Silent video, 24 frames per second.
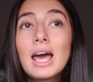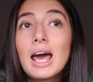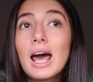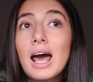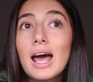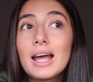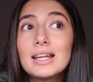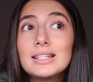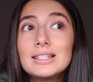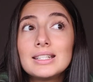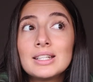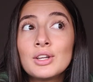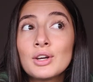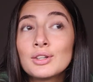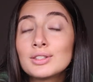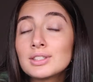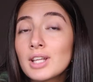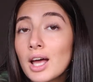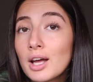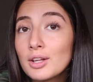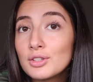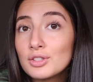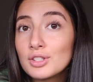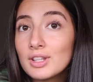I did not
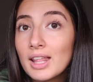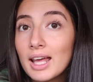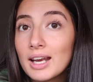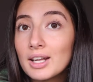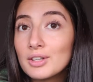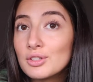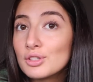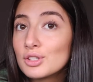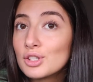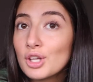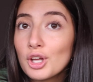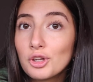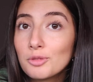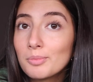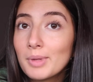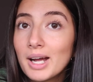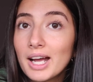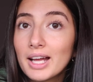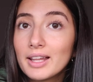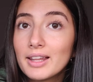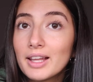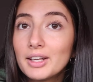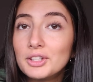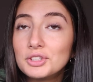touch that, I just curled
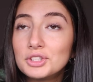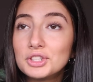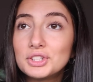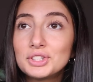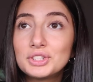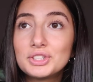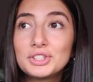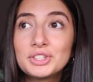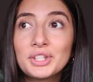my eyelashes.